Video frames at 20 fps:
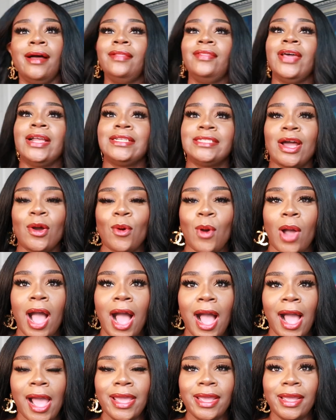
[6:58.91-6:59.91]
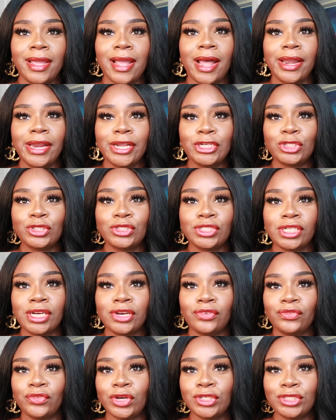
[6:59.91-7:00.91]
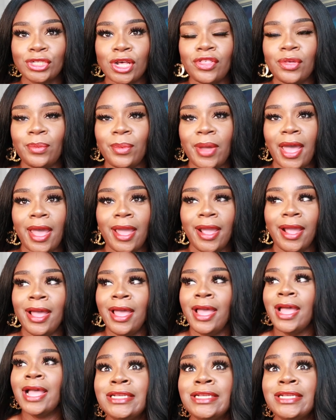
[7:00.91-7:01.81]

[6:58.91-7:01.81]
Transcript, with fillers: that's how I got interested in First All the Bag.